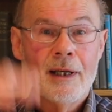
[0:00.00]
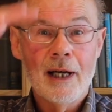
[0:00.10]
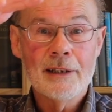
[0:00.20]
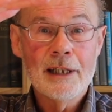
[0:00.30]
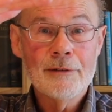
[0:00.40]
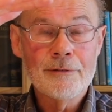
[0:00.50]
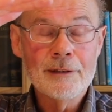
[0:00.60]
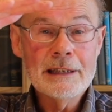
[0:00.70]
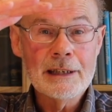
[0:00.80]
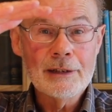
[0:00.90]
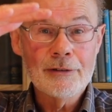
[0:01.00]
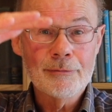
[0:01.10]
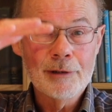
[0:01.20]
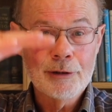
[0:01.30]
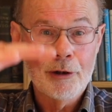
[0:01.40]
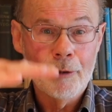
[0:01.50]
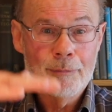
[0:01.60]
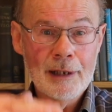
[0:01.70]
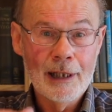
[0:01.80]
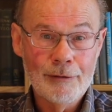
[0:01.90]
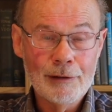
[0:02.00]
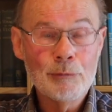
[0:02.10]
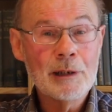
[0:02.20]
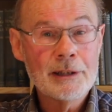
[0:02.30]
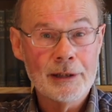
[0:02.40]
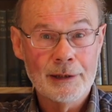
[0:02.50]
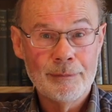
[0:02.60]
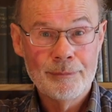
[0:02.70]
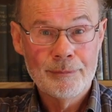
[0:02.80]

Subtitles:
and then freezes from the top every winter.